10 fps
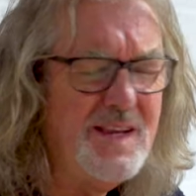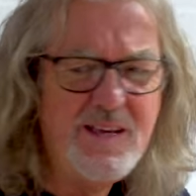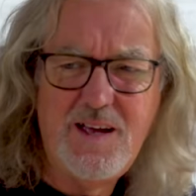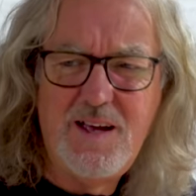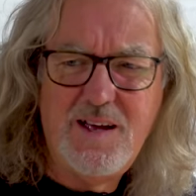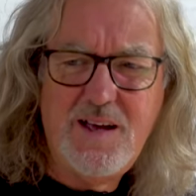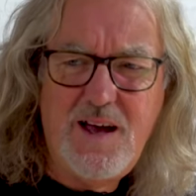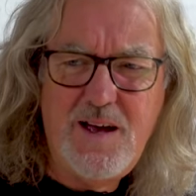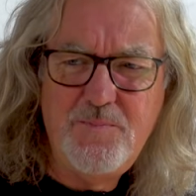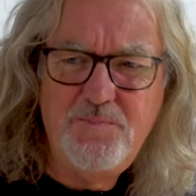the
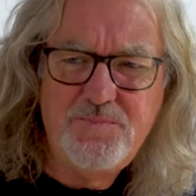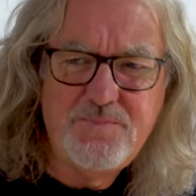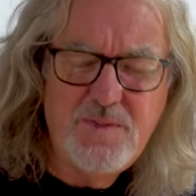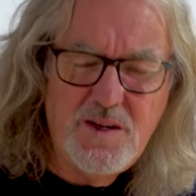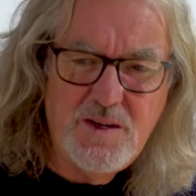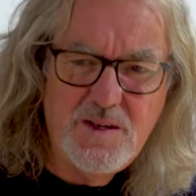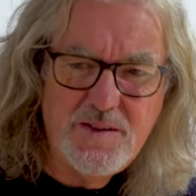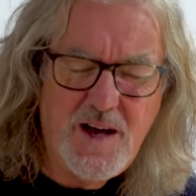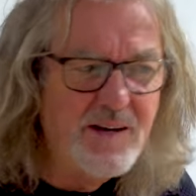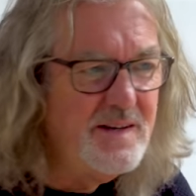
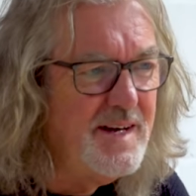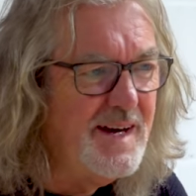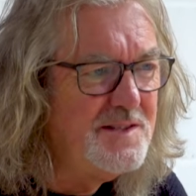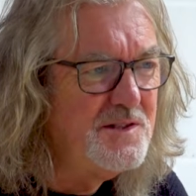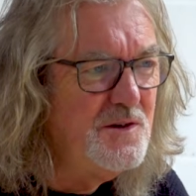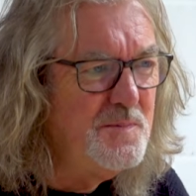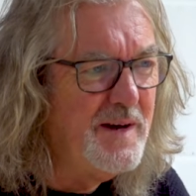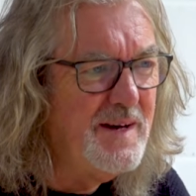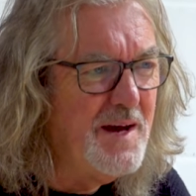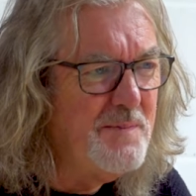Hyundai S
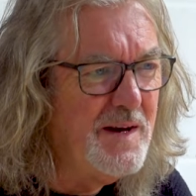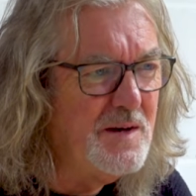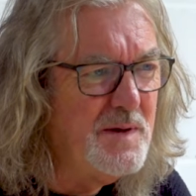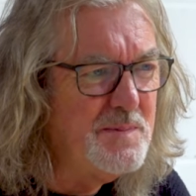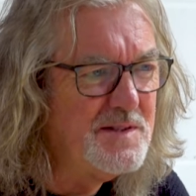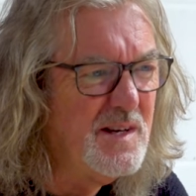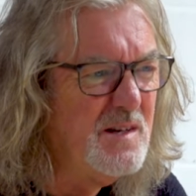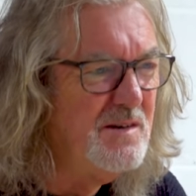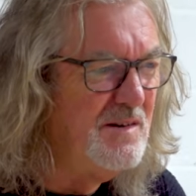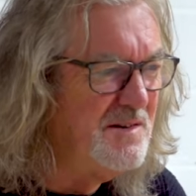Coupe came out and people said,
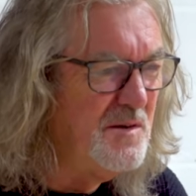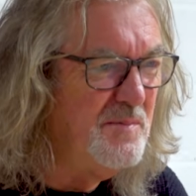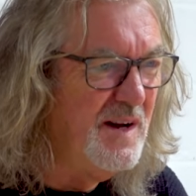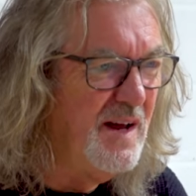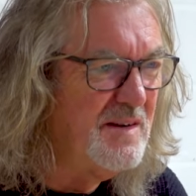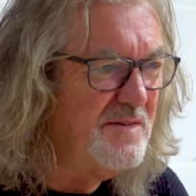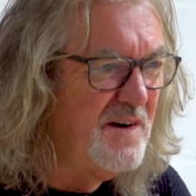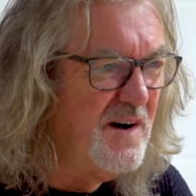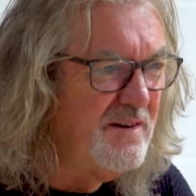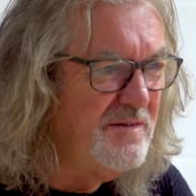oh, it looks a bit like a
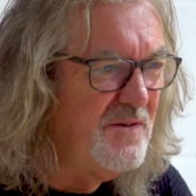Ferrari